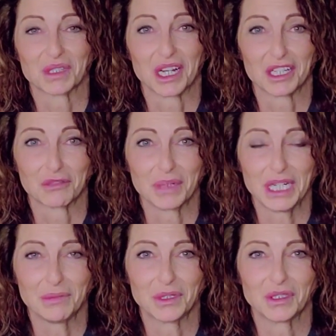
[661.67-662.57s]
with other
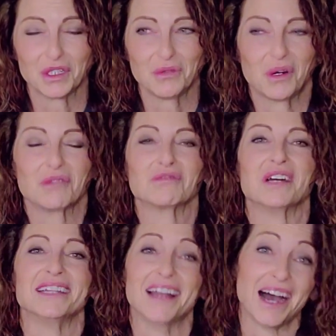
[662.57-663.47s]
people who won't
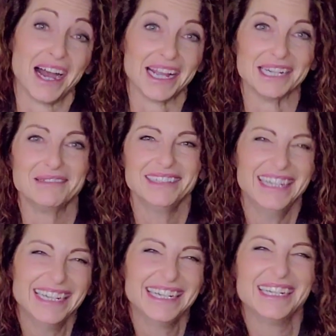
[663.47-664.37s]
run and hide
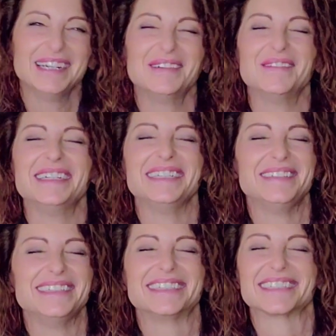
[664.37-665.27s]
when
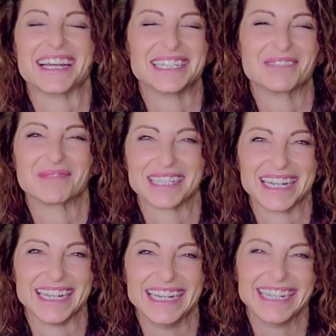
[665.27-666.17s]
you decide to
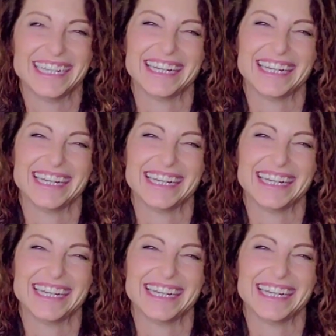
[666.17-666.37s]
play.